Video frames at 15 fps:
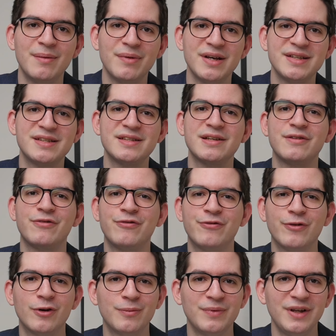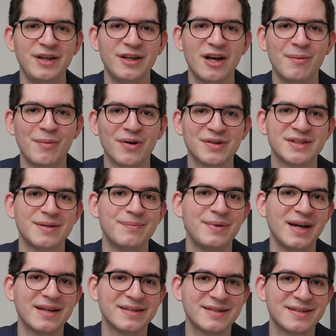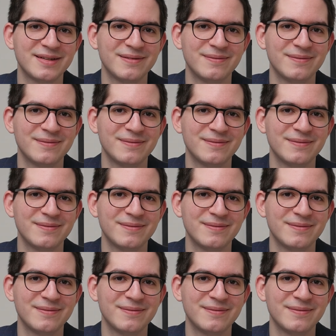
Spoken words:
places it firmly amongst the best.